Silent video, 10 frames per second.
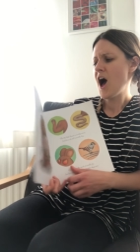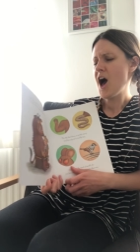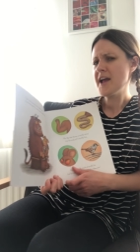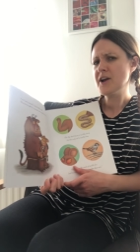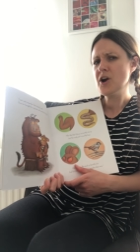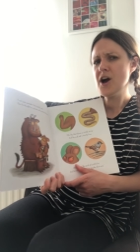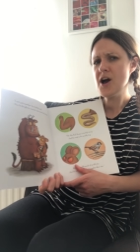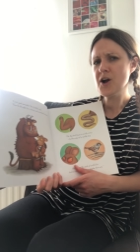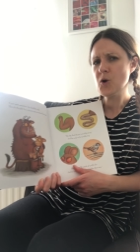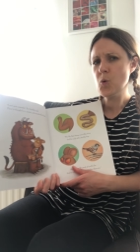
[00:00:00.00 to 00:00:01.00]
I
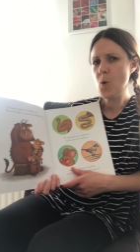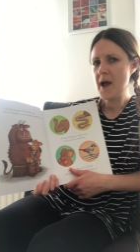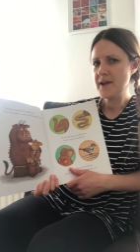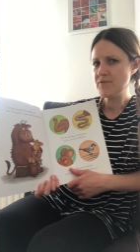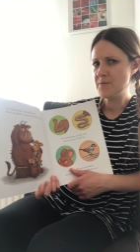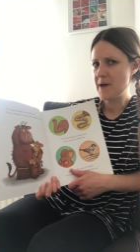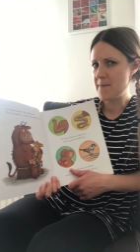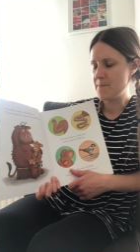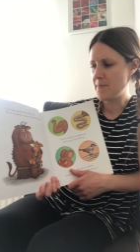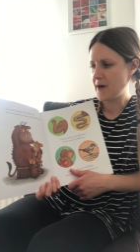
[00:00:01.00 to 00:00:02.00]
can't quite
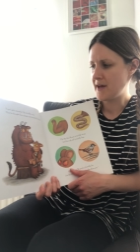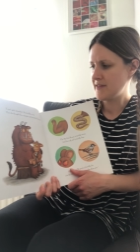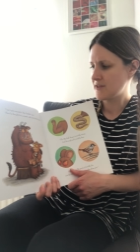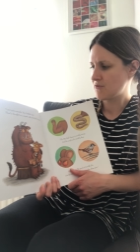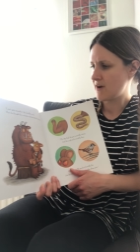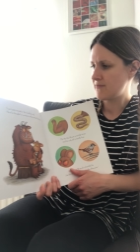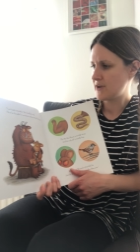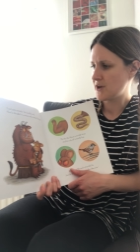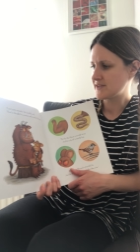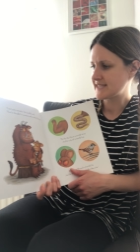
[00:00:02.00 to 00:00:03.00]
remember, the
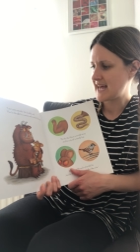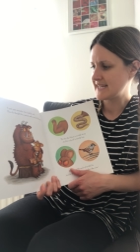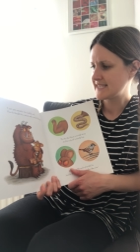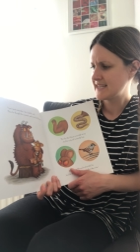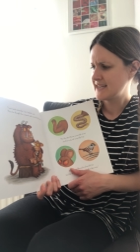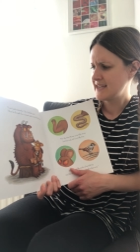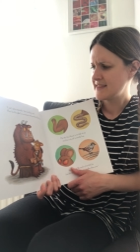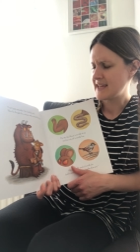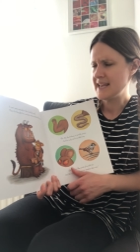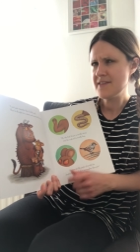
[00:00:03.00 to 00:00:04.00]
Gruffalo said.
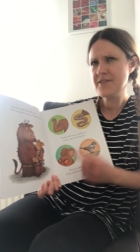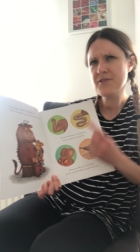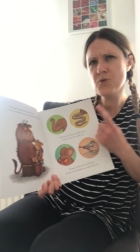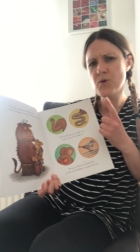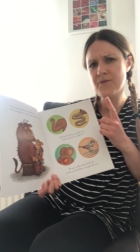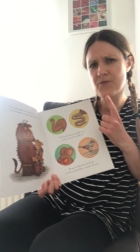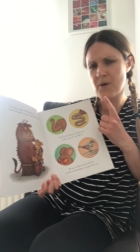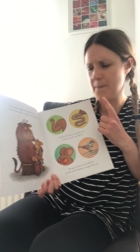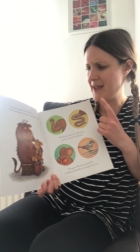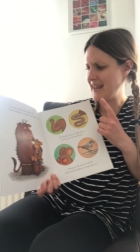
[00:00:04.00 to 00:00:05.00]
Then he thought for
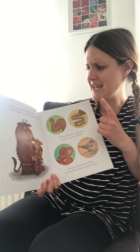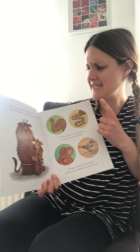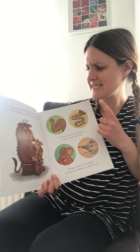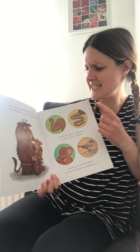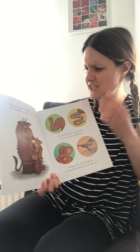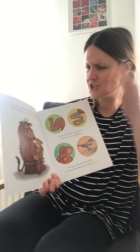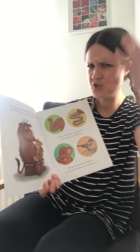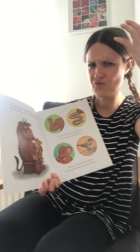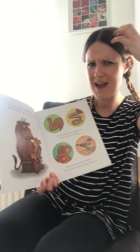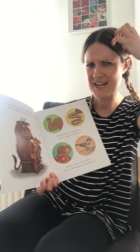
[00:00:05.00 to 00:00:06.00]
a minute and
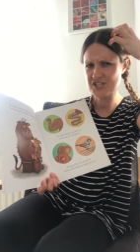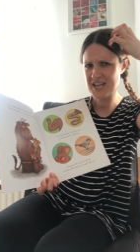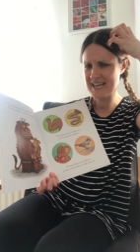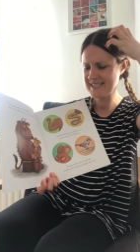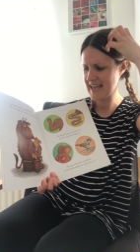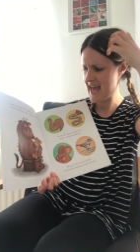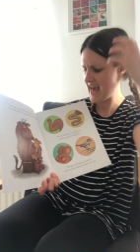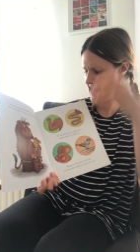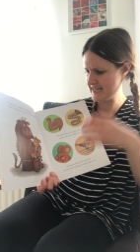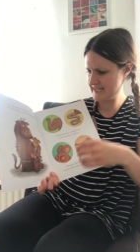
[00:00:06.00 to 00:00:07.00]
scratched his
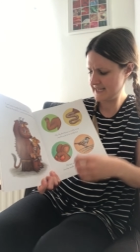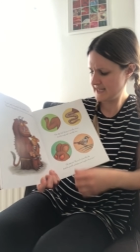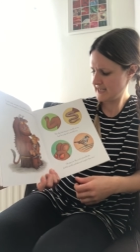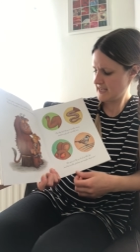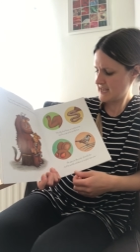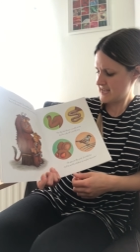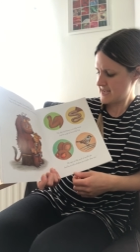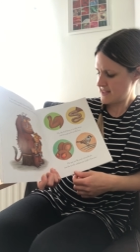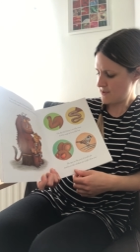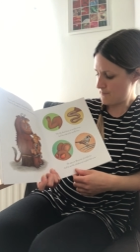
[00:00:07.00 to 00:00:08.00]
head.
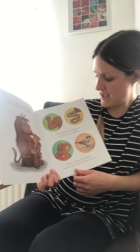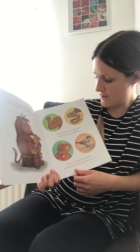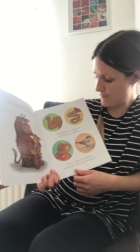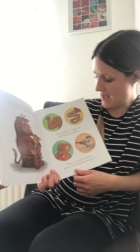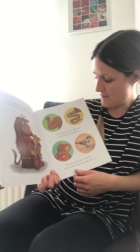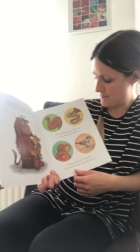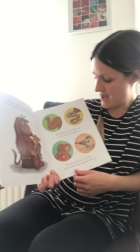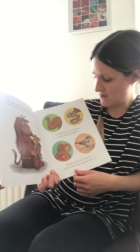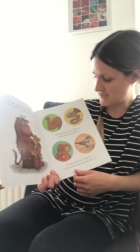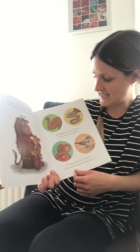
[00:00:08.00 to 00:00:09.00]
The big bad
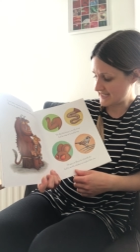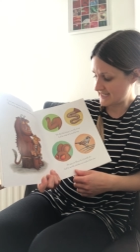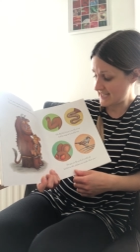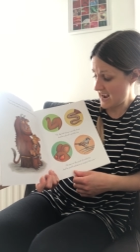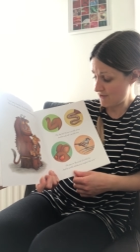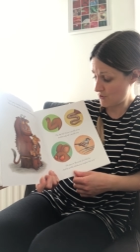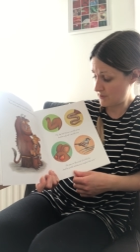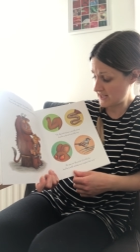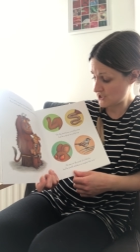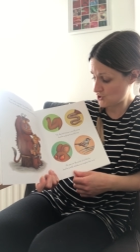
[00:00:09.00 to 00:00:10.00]
mouse is
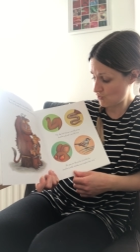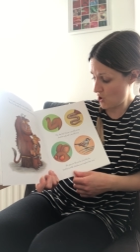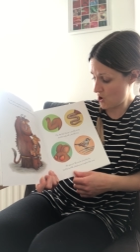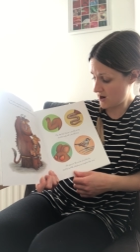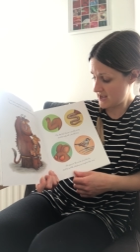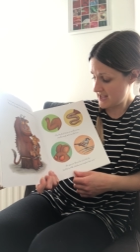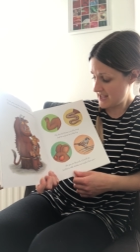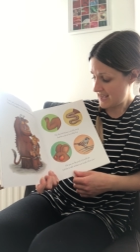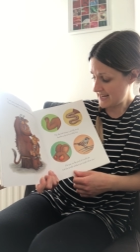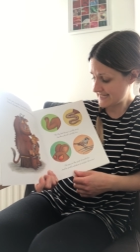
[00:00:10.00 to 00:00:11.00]
terribly strong
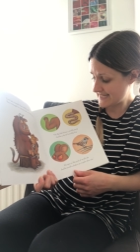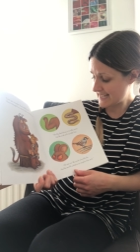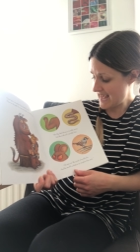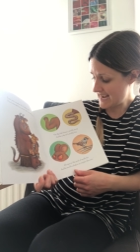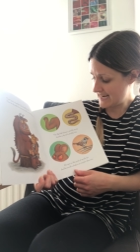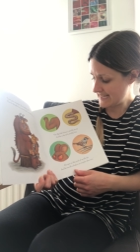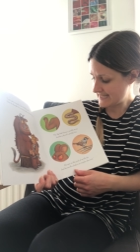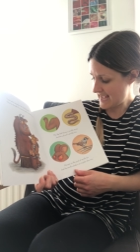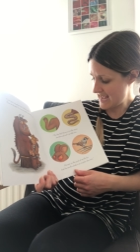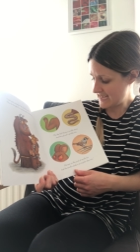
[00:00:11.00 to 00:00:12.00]
and his scaly
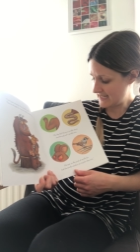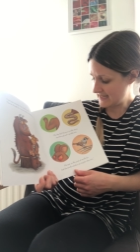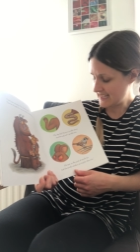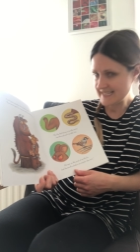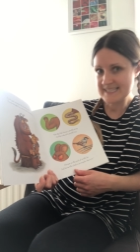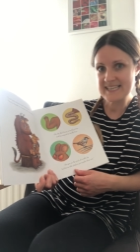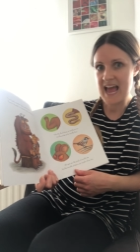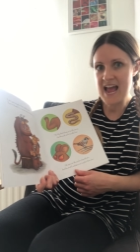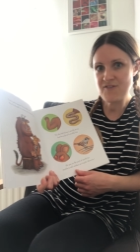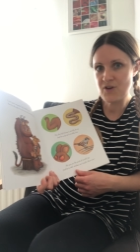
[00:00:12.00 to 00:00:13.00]
tail is
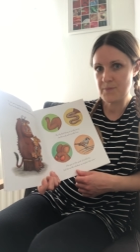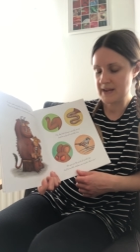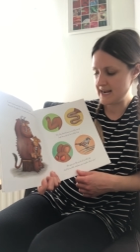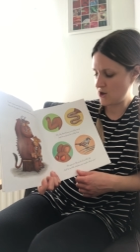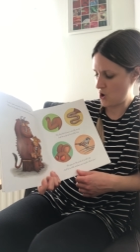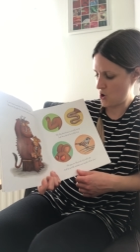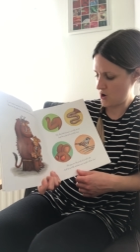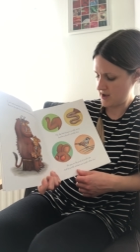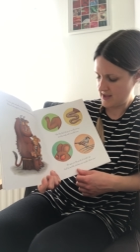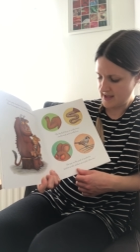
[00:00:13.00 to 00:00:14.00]
terribly long.